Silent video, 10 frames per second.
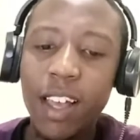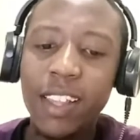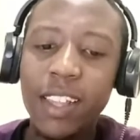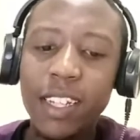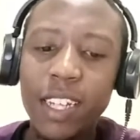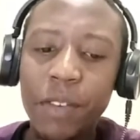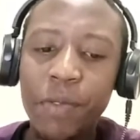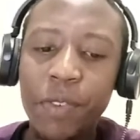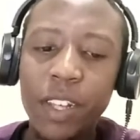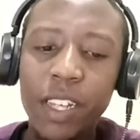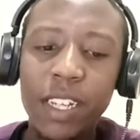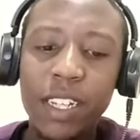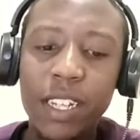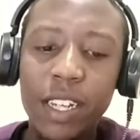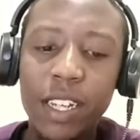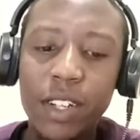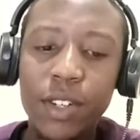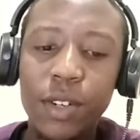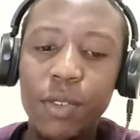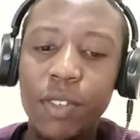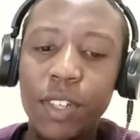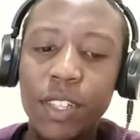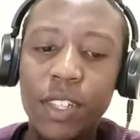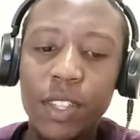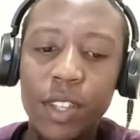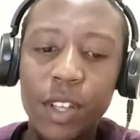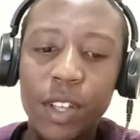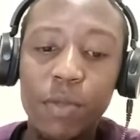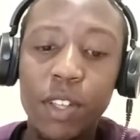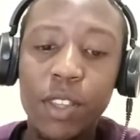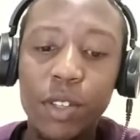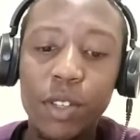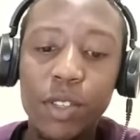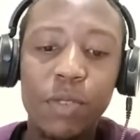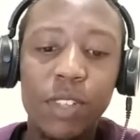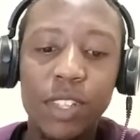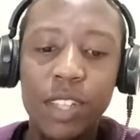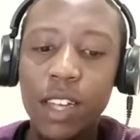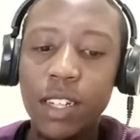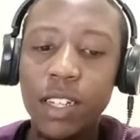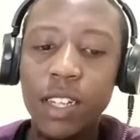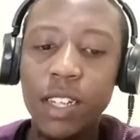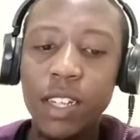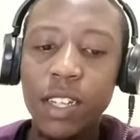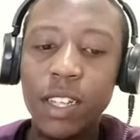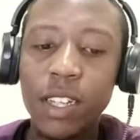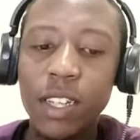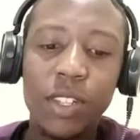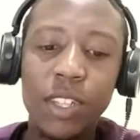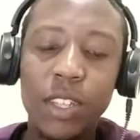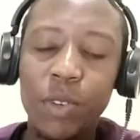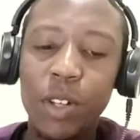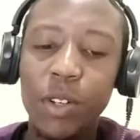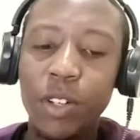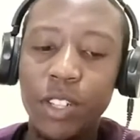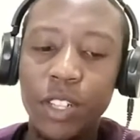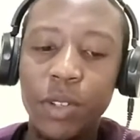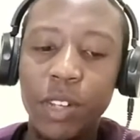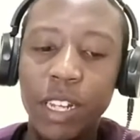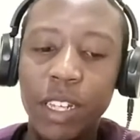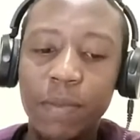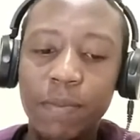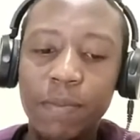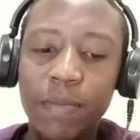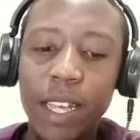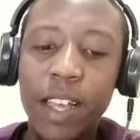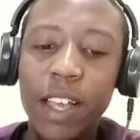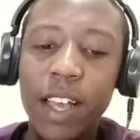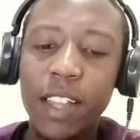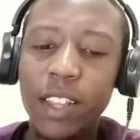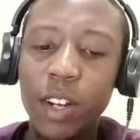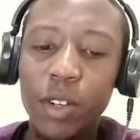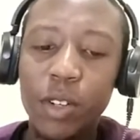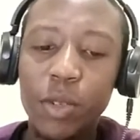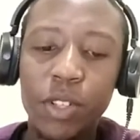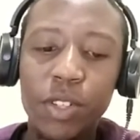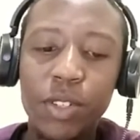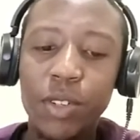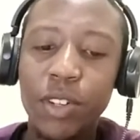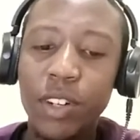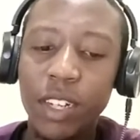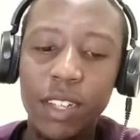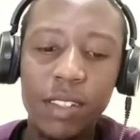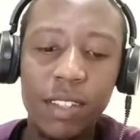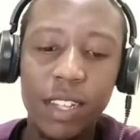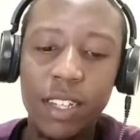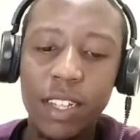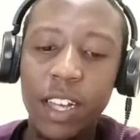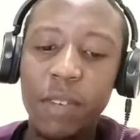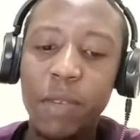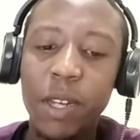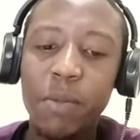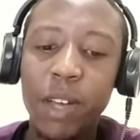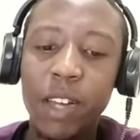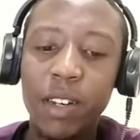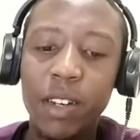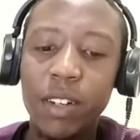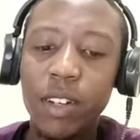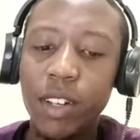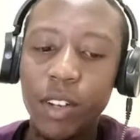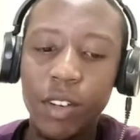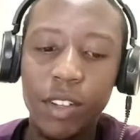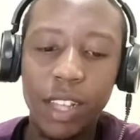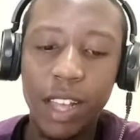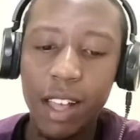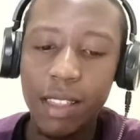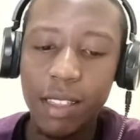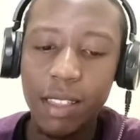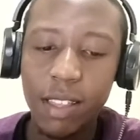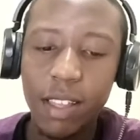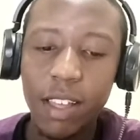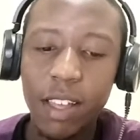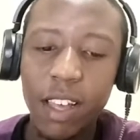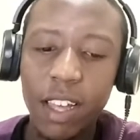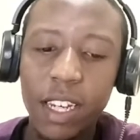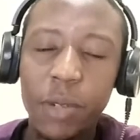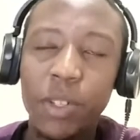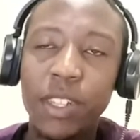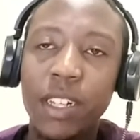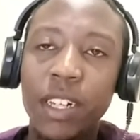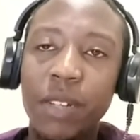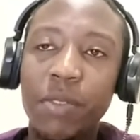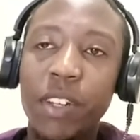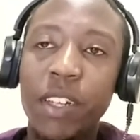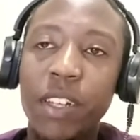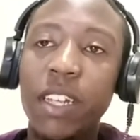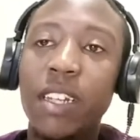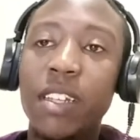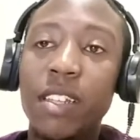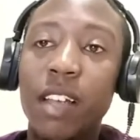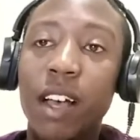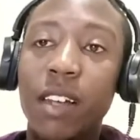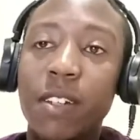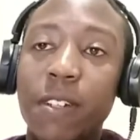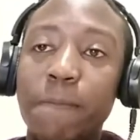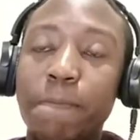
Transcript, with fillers: and that every intent of his of the thoughts of his heart was evil continually. And the Lord was sorry that he had made man on the earth, and he was grieved in his heart.